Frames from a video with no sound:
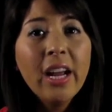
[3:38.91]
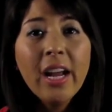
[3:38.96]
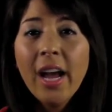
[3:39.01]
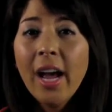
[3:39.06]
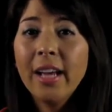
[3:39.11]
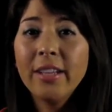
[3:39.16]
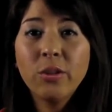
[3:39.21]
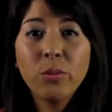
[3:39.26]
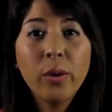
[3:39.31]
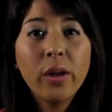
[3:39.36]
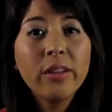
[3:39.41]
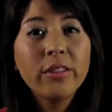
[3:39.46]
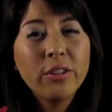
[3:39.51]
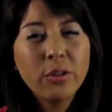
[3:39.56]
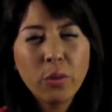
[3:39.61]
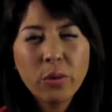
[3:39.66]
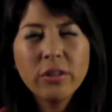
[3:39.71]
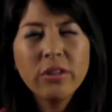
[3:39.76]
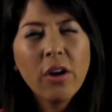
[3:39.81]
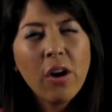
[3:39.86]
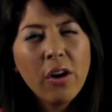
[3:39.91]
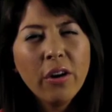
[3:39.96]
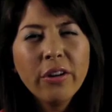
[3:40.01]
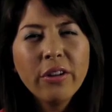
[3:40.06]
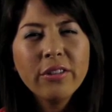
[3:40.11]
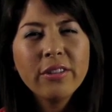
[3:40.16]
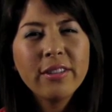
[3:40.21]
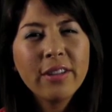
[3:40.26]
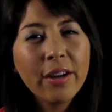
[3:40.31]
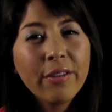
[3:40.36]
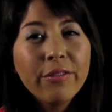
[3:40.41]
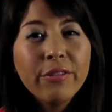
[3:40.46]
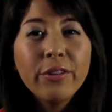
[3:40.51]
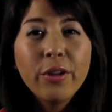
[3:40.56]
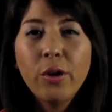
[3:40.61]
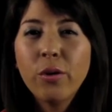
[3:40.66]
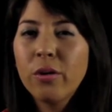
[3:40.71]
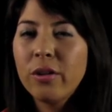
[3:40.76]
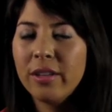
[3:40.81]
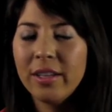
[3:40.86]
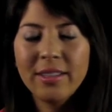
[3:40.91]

as well as source all your stuff locally.